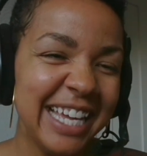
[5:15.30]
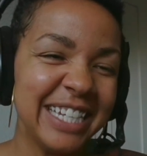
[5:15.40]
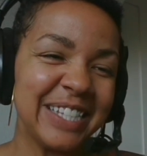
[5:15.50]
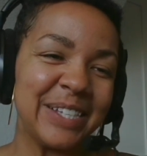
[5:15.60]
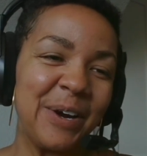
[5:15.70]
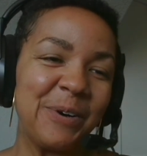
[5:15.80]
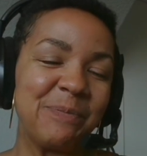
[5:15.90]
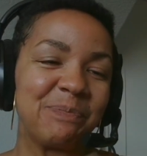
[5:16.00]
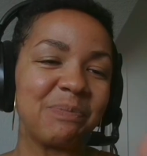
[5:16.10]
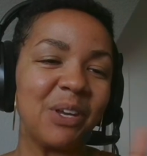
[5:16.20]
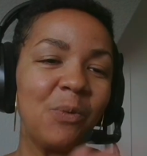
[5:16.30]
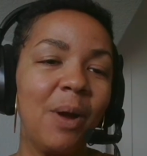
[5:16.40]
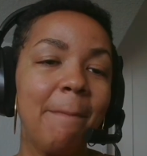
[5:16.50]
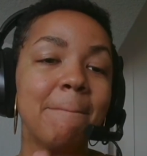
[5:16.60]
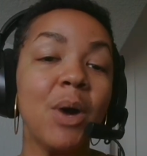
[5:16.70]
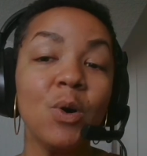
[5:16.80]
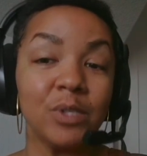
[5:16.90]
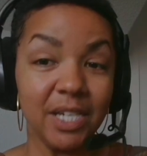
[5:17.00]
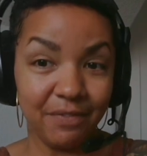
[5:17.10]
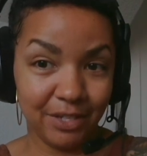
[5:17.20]
So what
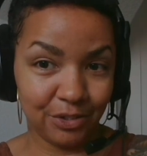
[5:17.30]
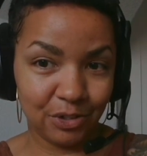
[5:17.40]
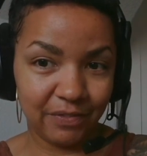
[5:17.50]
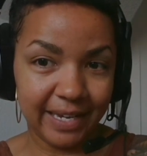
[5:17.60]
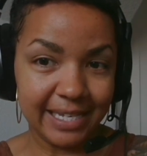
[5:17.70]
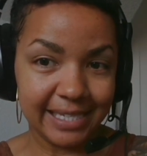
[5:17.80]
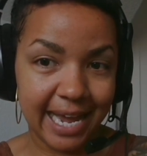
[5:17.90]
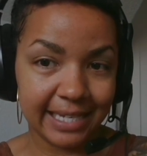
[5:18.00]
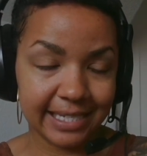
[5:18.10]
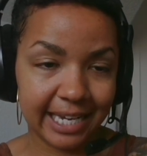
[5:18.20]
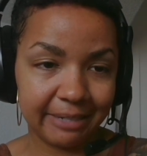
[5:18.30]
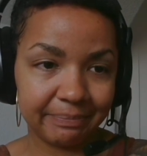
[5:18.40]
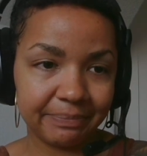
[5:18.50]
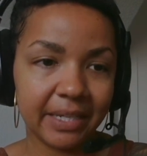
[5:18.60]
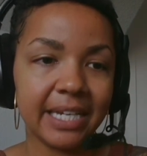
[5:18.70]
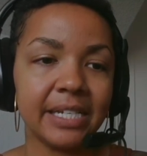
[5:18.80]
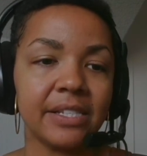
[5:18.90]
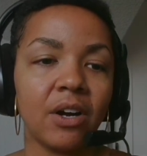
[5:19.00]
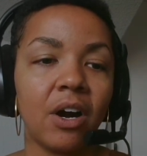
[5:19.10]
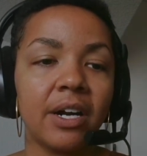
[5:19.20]
most of this survey is asking is,
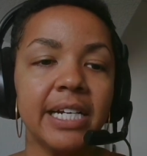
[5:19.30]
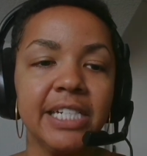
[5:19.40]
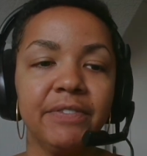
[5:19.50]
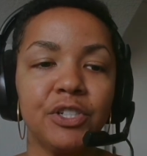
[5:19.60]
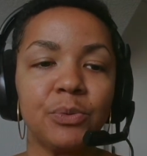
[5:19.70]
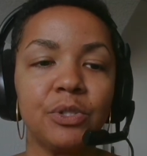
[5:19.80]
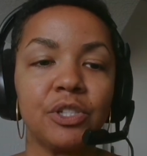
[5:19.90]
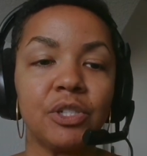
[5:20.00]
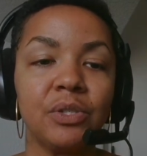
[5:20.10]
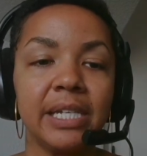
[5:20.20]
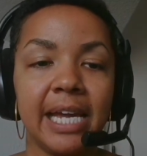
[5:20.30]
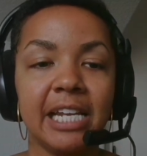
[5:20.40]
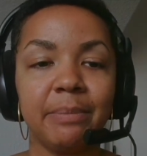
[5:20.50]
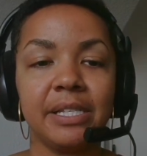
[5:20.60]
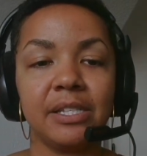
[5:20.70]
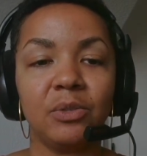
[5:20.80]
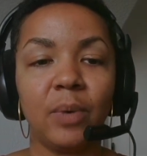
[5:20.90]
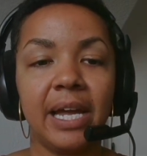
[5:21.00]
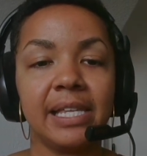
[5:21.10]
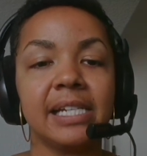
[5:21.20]
are individuals using cannabis in a
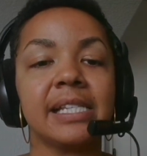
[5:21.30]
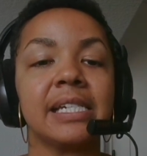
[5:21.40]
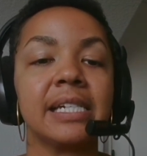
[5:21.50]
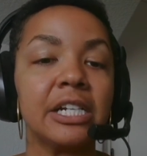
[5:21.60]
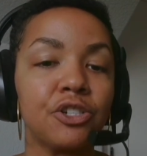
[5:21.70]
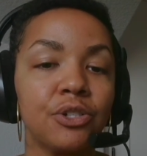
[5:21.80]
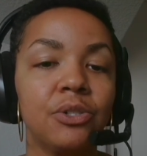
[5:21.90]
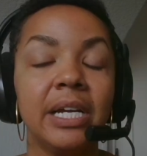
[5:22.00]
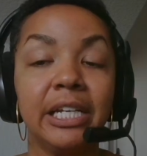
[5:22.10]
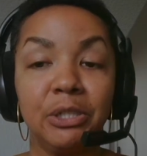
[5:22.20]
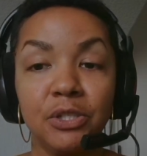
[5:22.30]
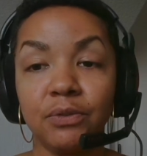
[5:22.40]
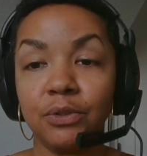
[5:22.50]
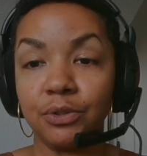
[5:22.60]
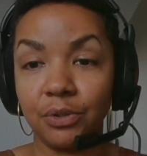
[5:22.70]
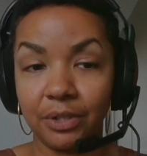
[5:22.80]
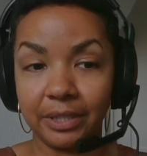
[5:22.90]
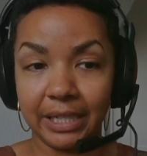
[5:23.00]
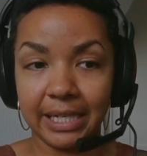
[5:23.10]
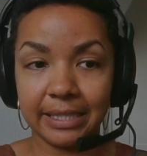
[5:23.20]
way that is intentional and useful to their
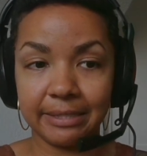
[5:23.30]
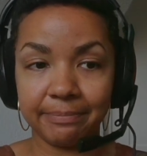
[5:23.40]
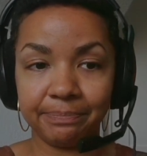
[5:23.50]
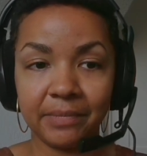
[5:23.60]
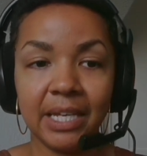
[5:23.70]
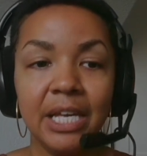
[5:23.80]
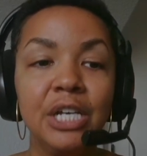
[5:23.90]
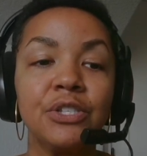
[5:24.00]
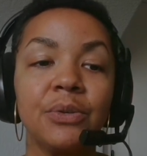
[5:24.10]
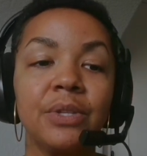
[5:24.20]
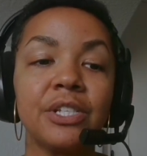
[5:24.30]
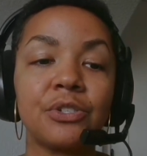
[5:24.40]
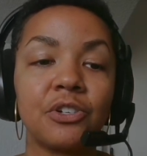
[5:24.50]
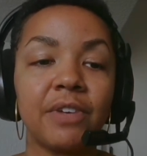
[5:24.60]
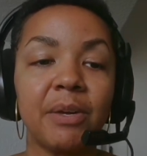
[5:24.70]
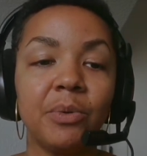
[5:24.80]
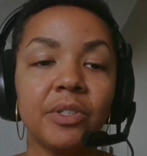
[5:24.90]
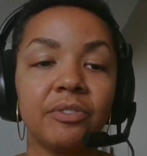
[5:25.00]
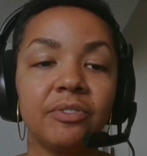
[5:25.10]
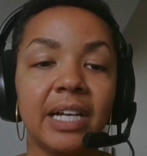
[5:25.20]
needs? So this survey will
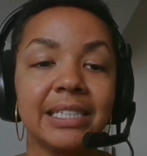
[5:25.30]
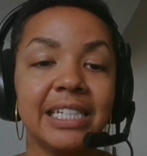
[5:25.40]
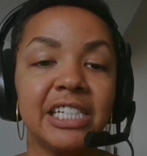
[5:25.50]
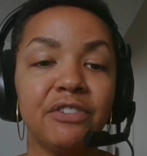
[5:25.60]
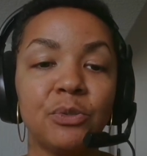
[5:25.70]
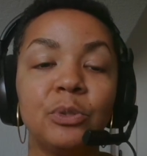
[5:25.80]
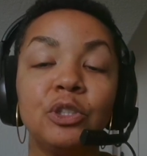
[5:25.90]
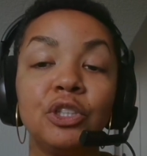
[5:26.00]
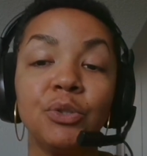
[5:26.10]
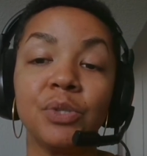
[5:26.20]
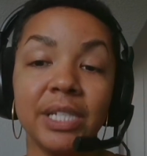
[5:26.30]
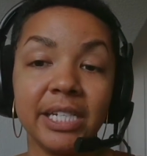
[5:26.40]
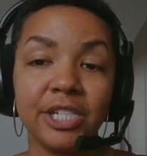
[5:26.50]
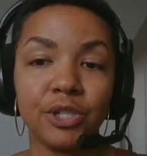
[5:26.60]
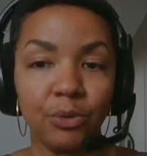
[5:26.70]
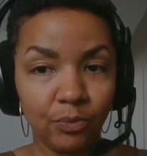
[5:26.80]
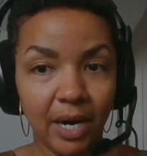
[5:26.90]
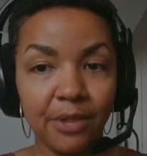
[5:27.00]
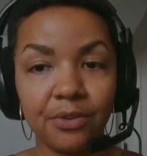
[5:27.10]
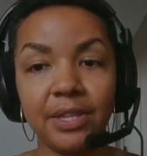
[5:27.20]
reflect individual usage
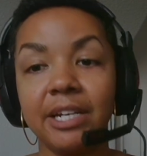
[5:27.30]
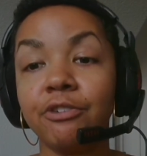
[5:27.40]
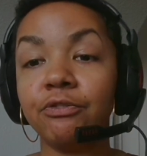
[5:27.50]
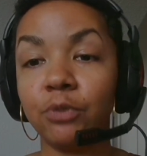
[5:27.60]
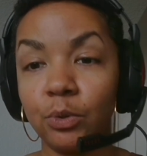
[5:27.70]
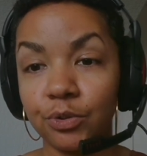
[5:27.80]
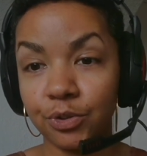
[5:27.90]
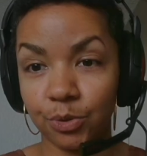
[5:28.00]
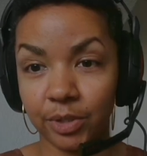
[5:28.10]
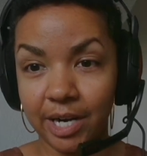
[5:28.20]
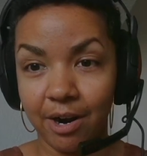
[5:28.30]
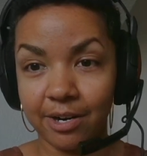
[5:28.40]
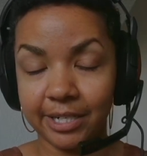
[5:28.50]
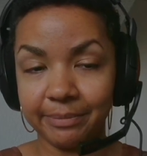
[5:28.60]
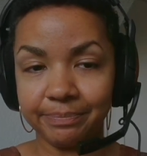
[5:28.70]
rather than a full story arc.